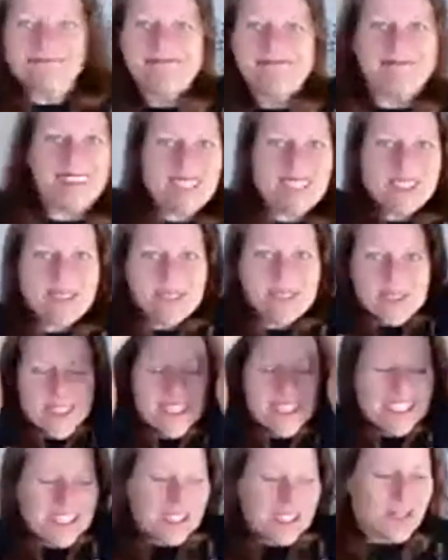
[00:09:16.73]
Make sure
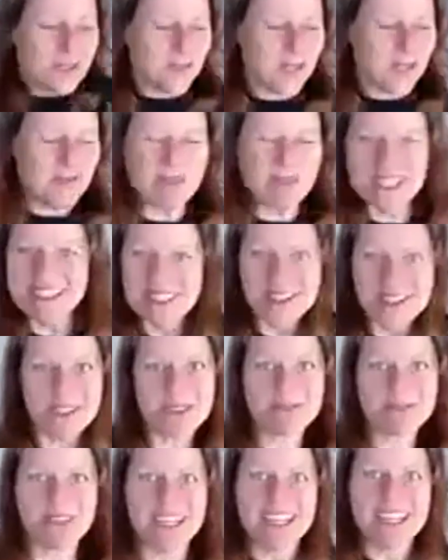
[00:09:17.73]
all the muscles are
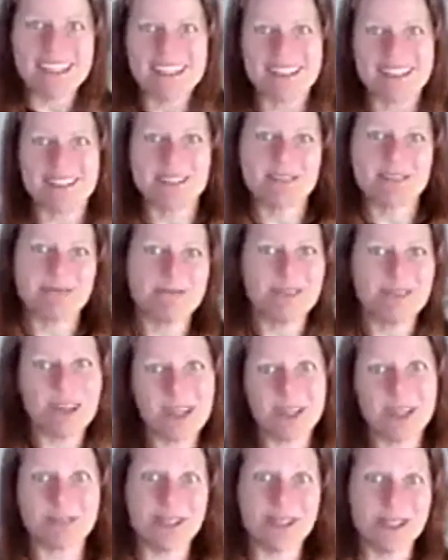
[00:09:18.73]
ready to
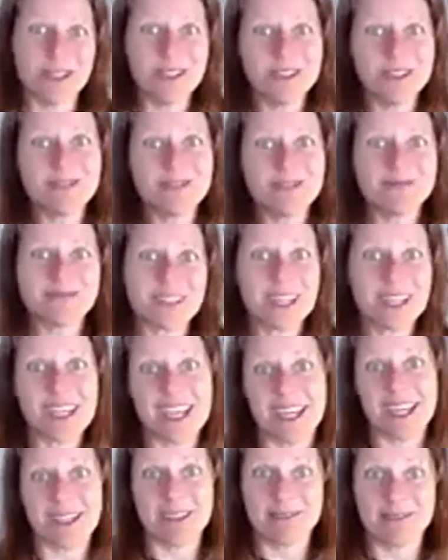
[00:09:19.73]
rock and roll.
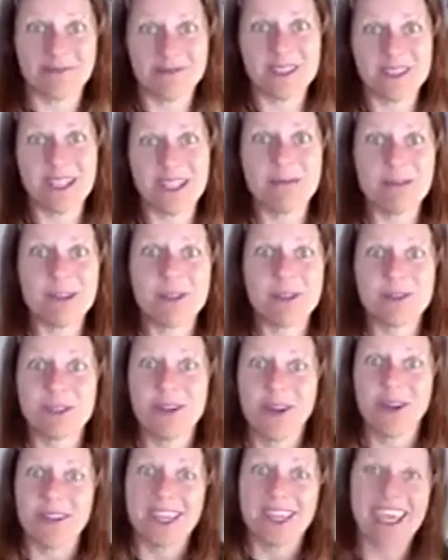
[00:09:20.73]
Okay, are we good?
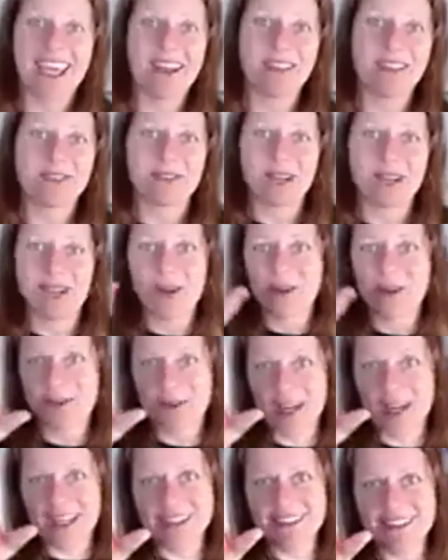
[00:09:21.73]
On the count of three.
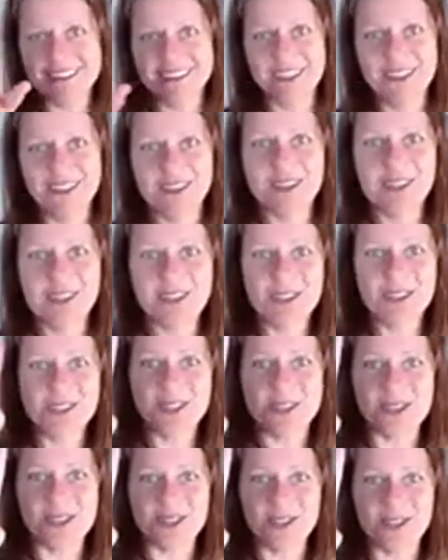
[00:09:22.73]
1,
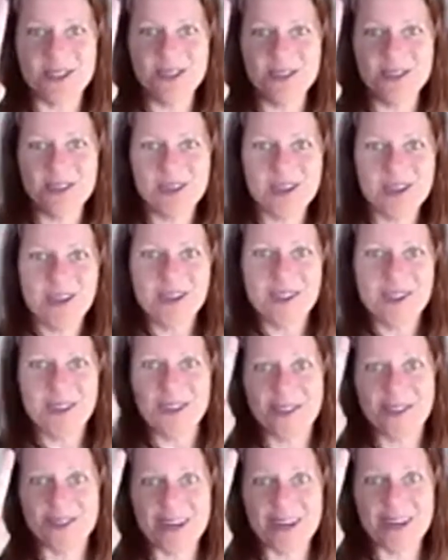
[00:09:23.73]
2,
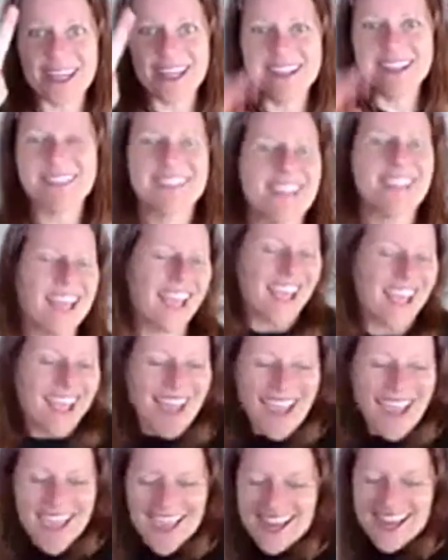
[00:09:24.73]
3.
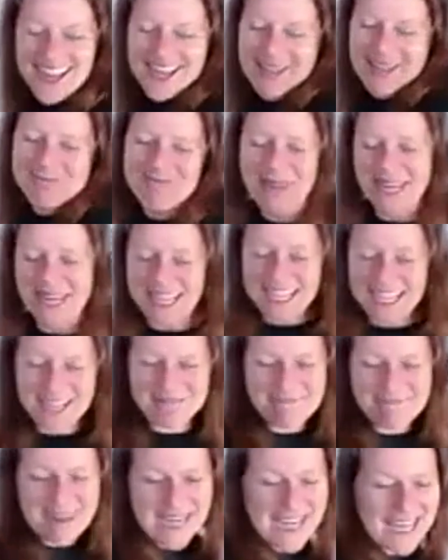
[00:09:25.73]
I love money
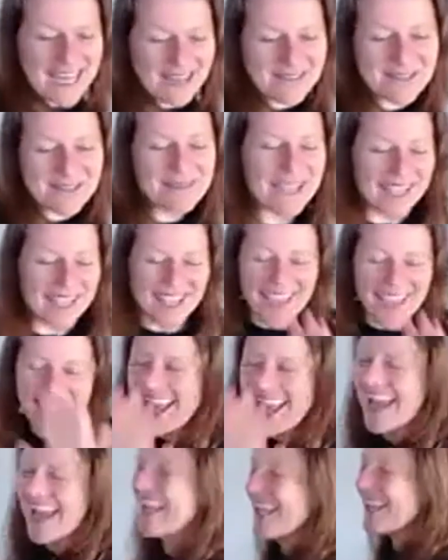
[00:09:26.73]
and money loves me.
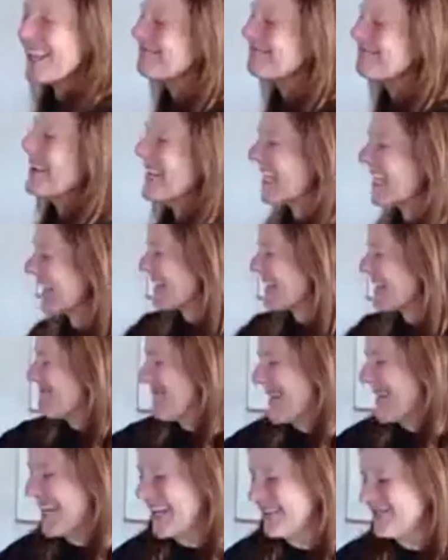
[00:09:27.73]
I love money and
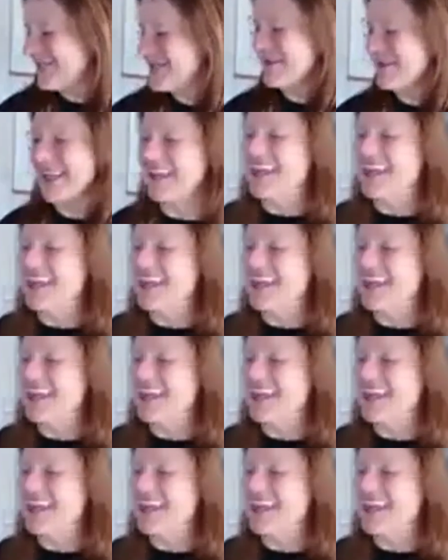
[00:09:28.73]
money loves me.